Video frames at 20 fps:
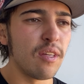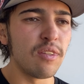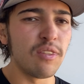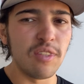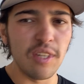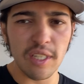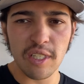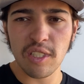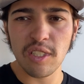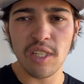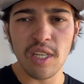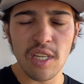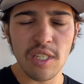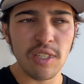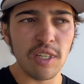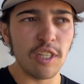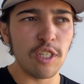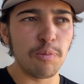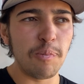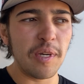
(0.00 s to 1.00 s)
this
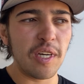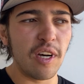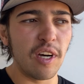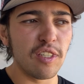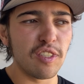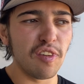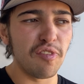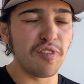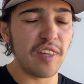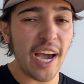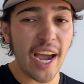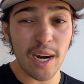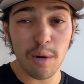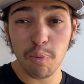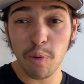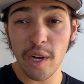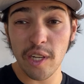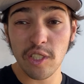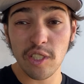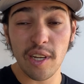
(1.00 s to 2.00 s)
season is because of Dak
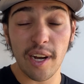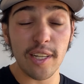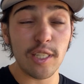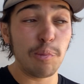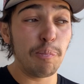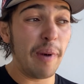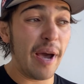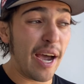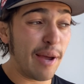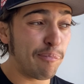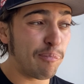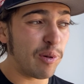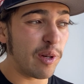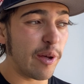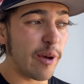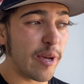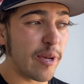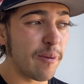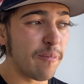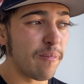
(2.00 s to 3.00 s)
Prescott's bad
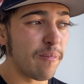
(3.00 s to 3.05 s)
play,